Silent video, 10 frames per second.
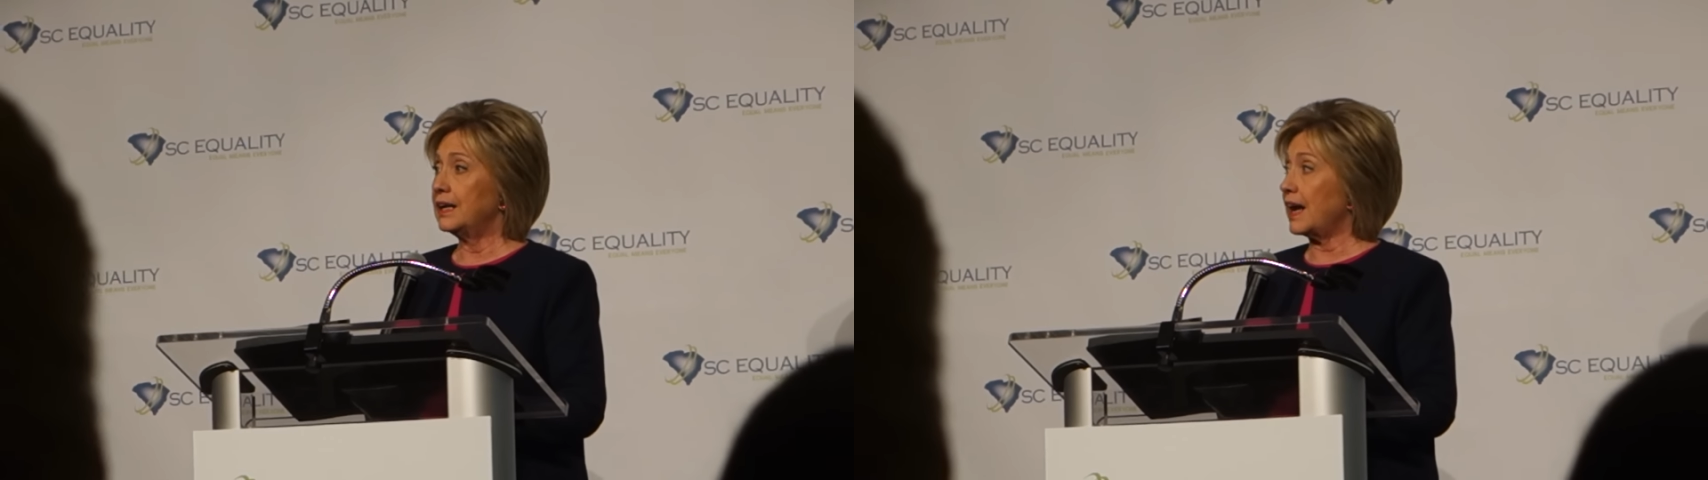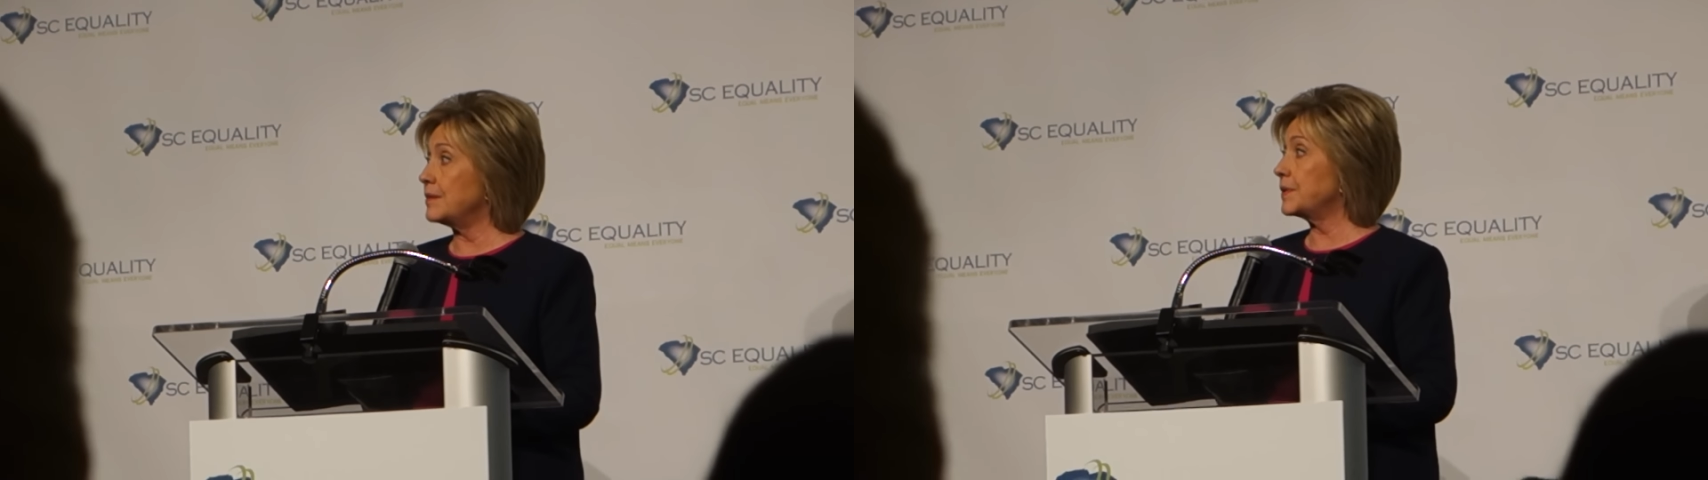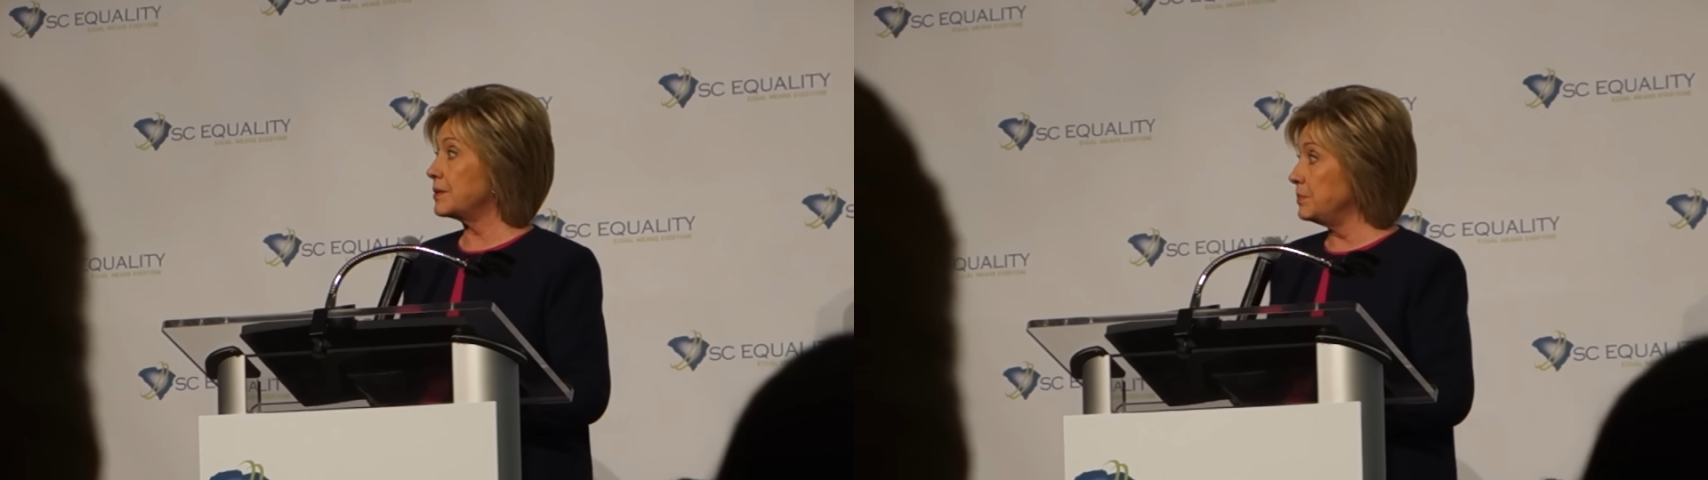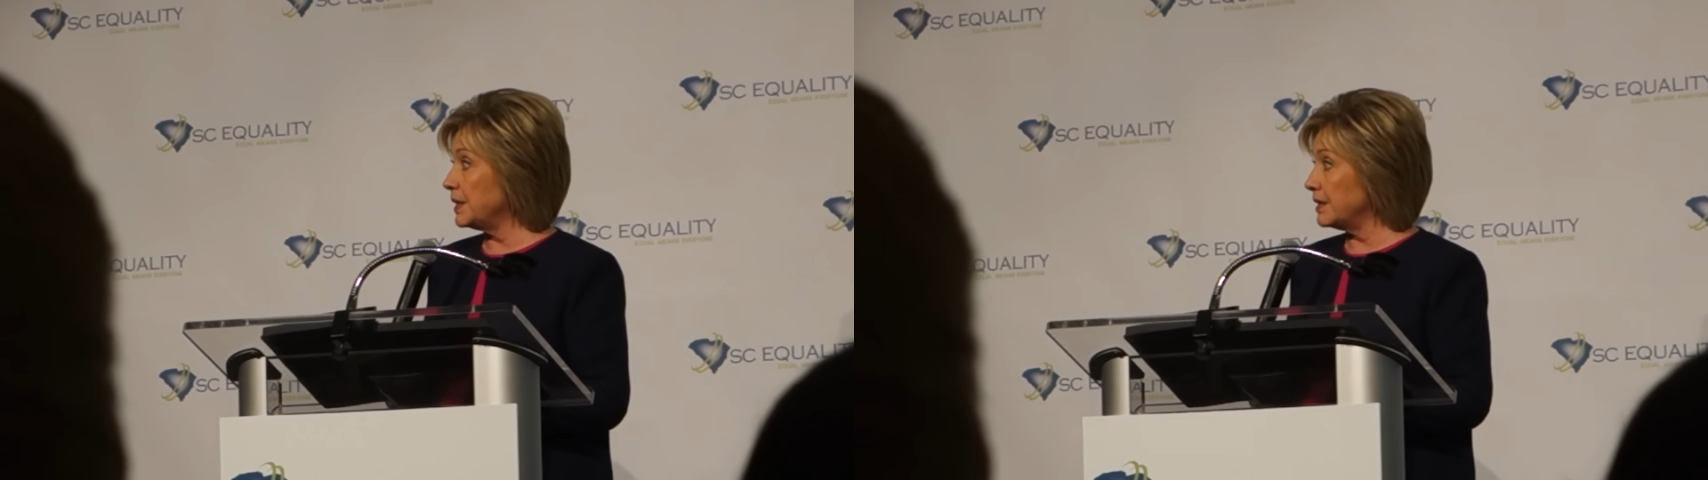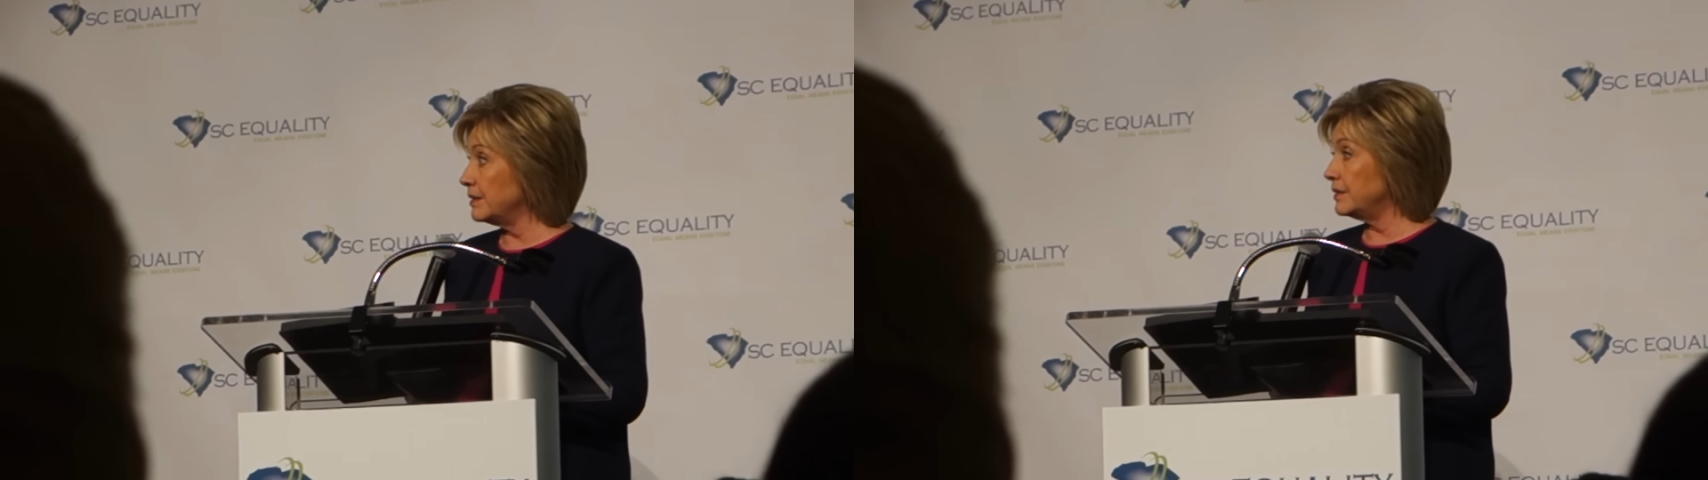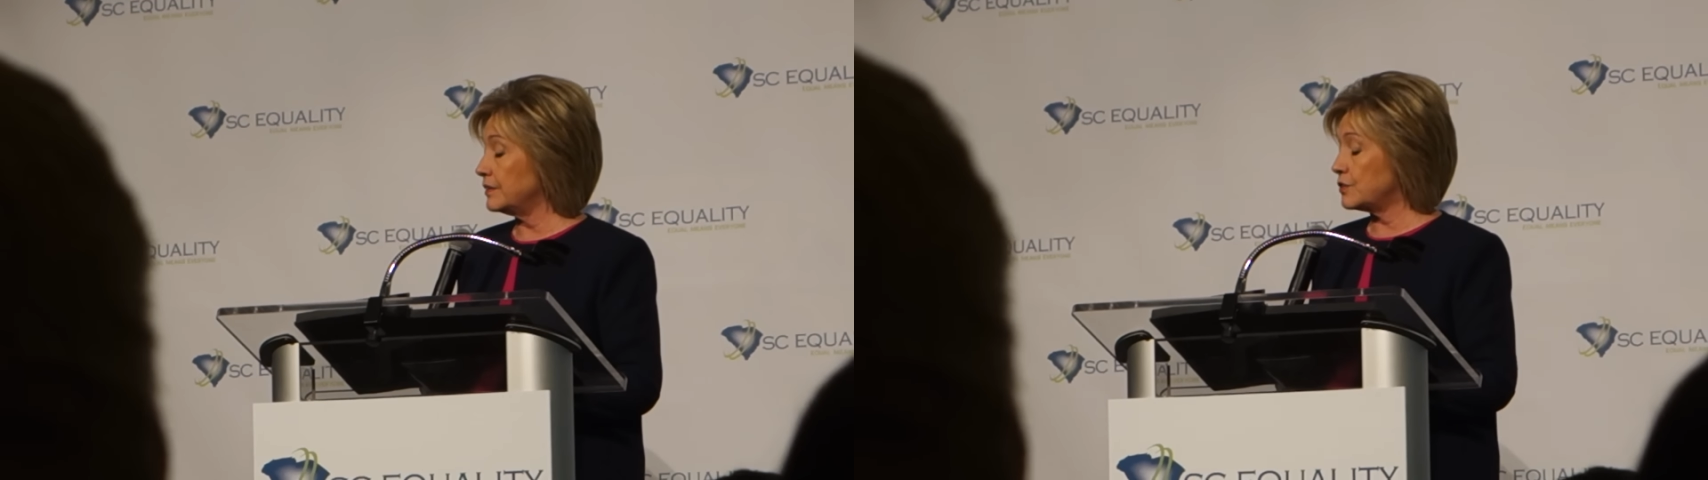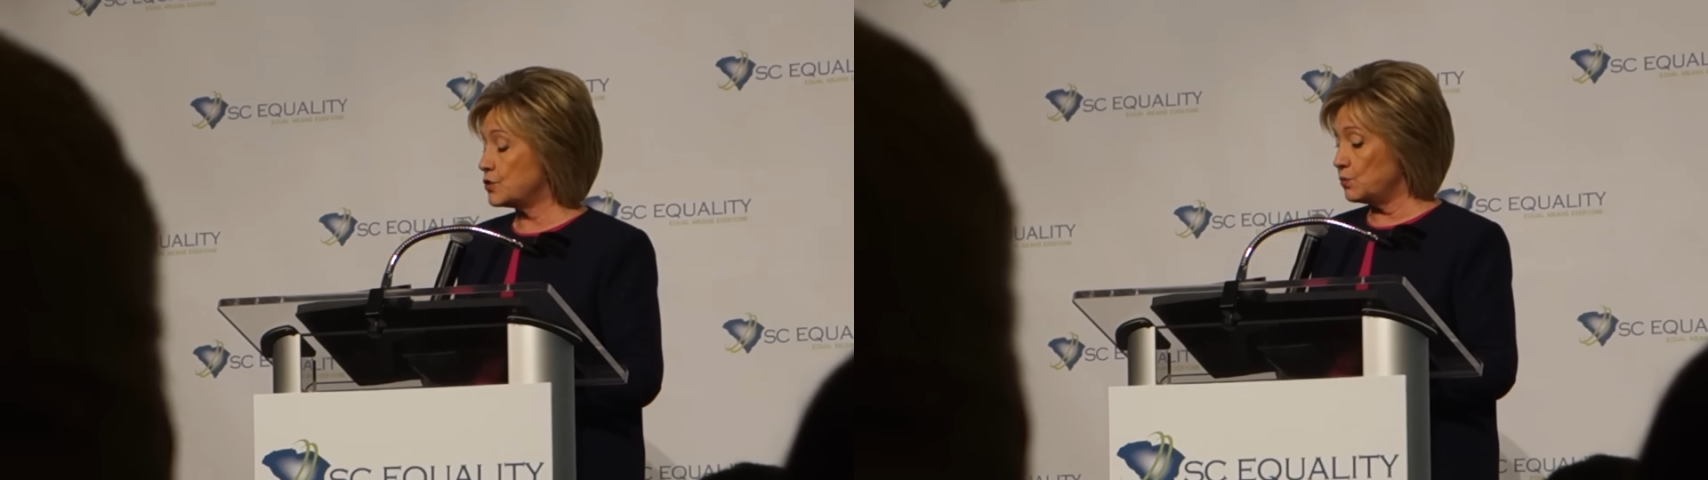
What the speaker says: And I'm committed